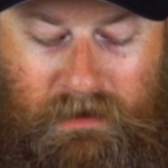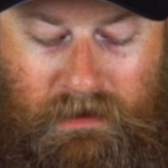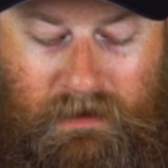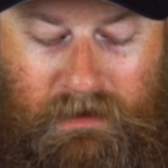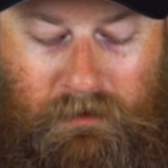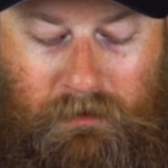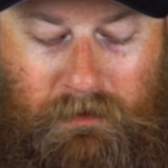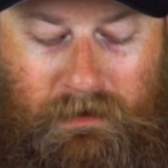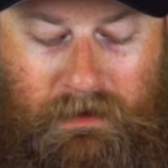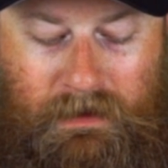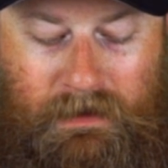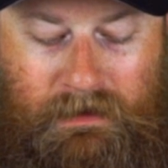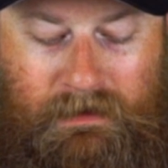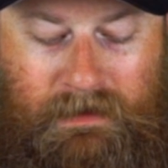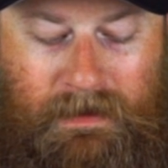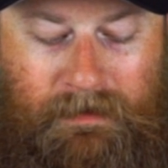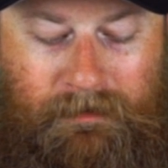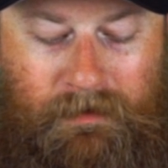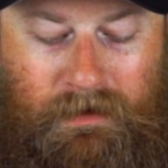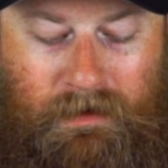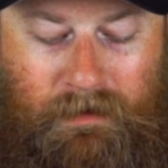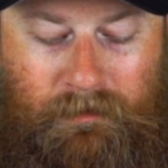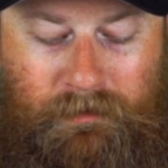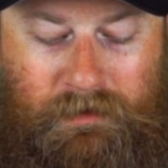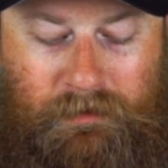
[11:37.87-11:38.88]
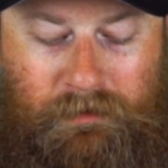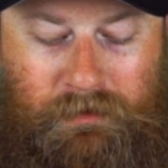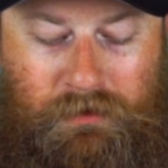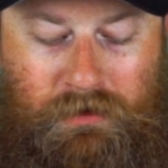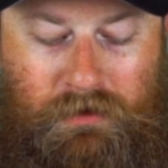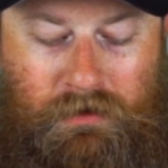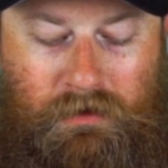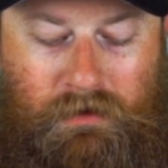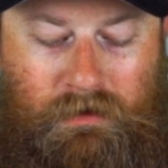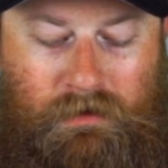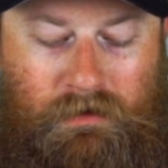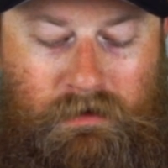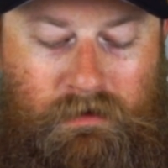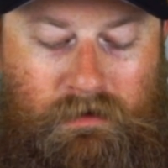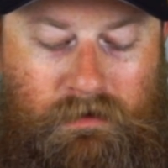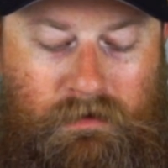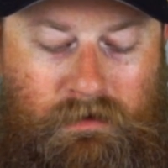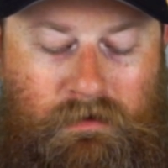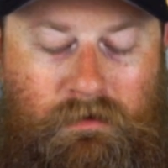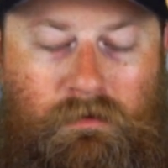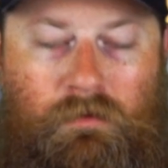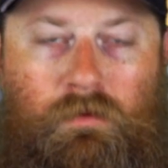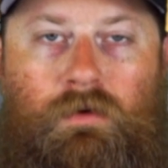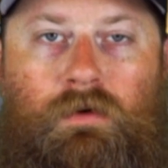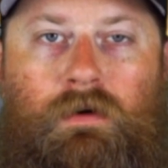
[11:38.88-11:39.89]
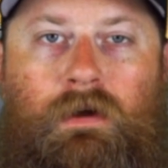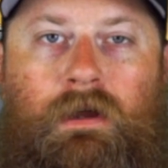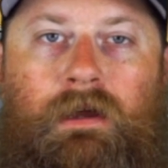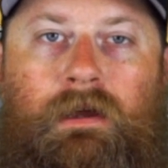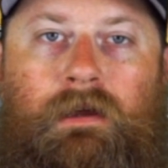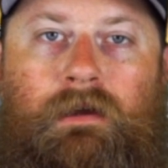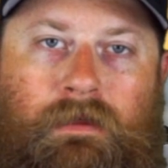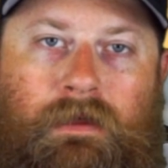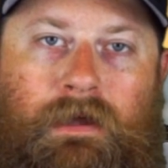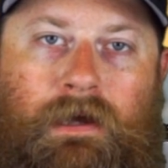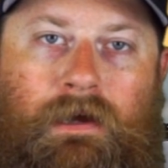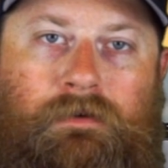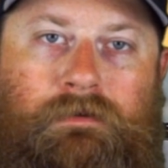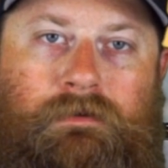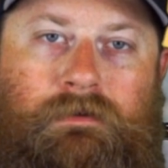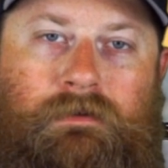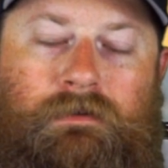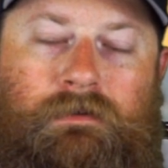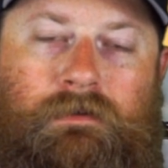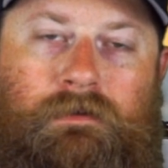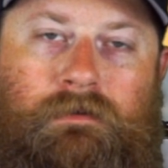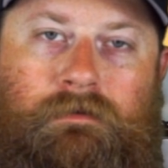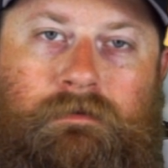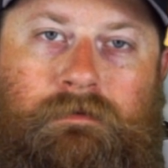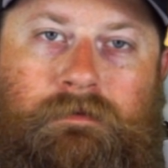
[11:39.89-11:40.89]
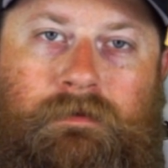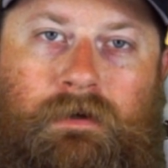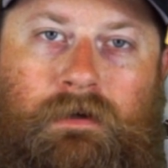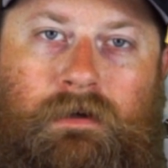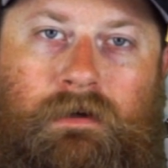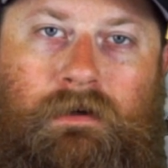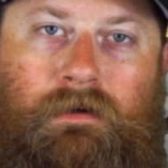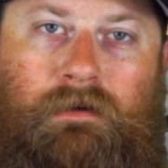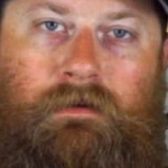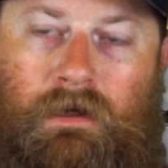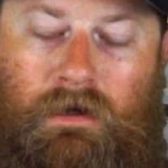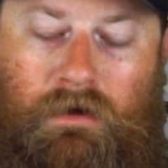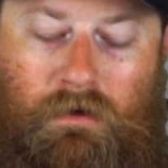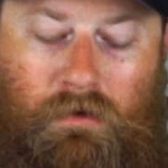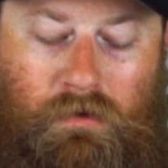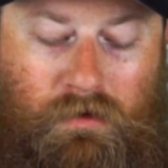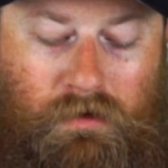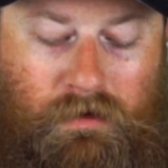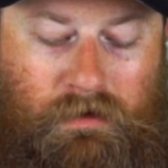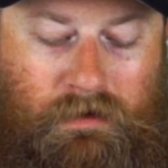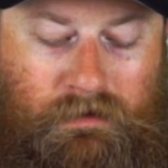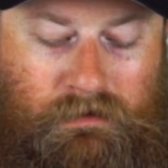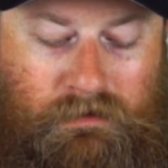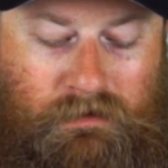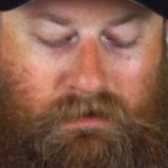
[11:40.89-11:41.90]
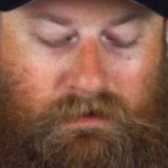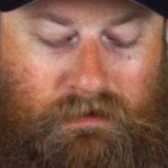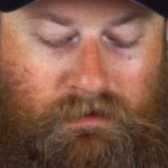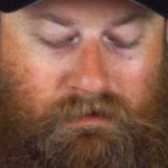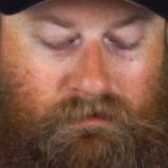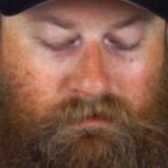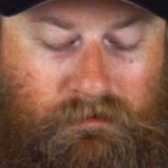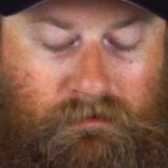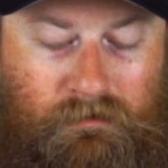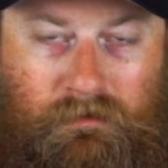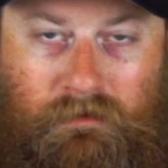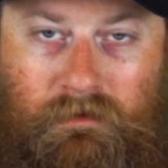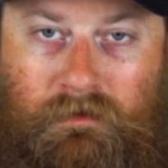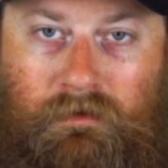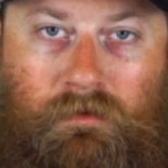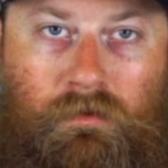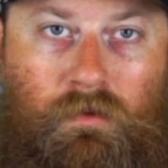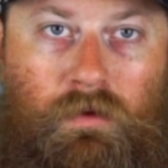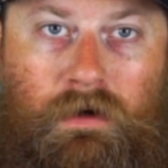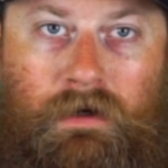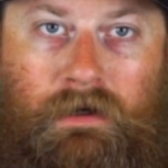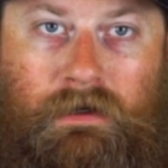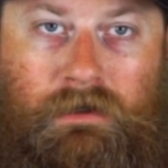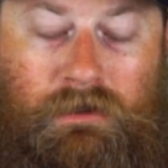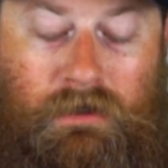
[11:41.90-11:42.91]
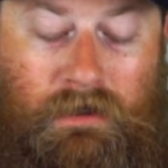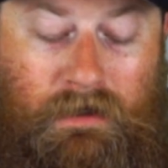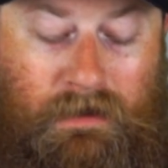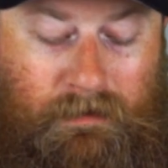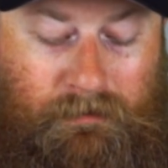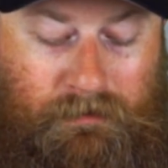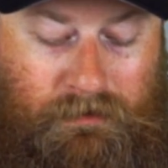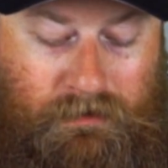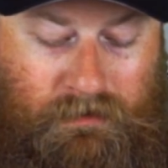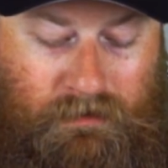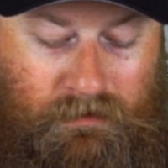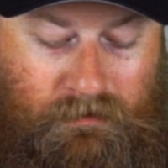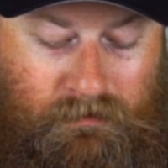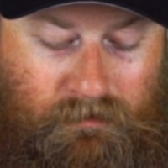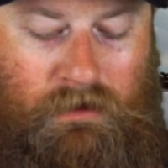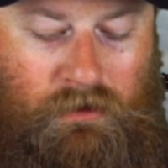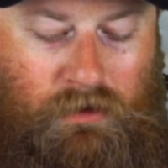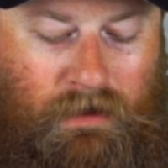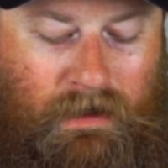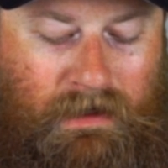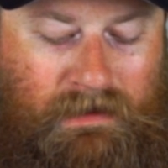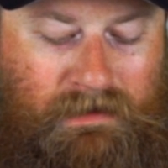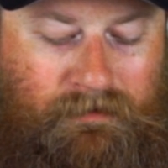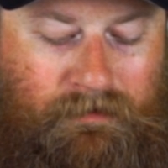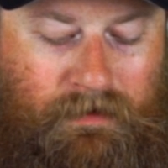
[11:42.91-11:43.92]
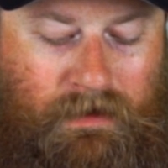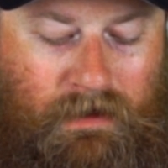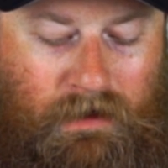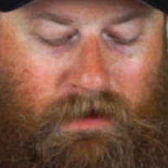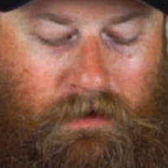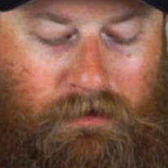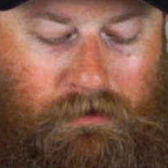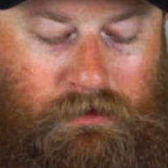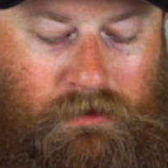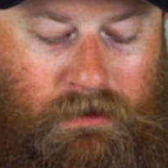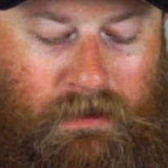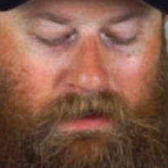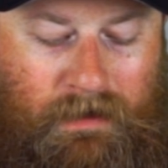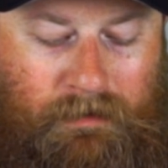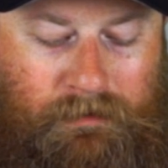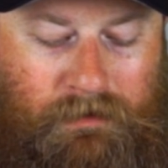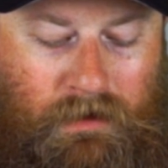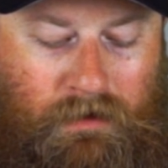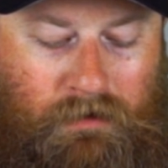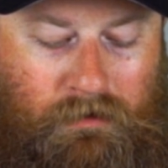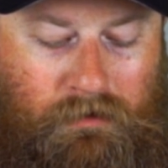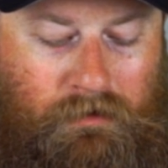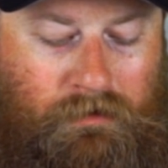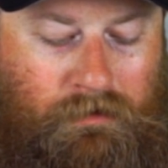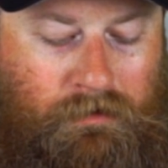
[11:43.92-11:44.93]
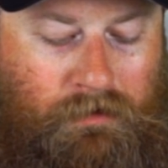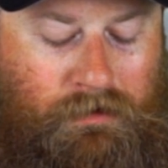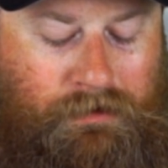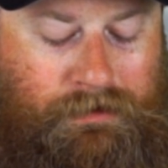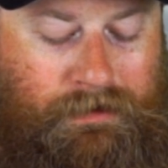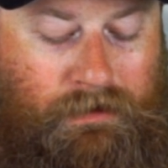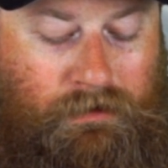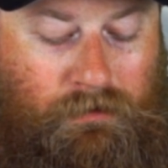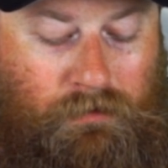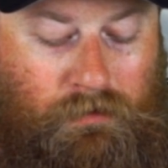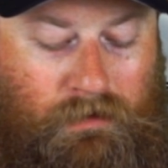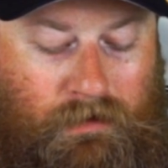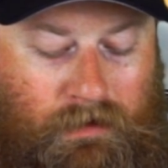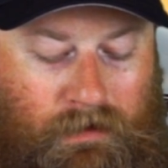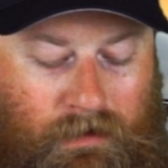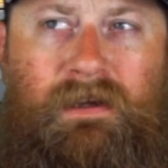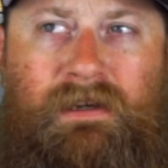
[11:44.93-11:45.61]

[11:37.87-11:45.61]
And when that time comes, I'm sure we'll get thousands of inquiries on wanting jobs. So you guys have any other jobs other than 1320?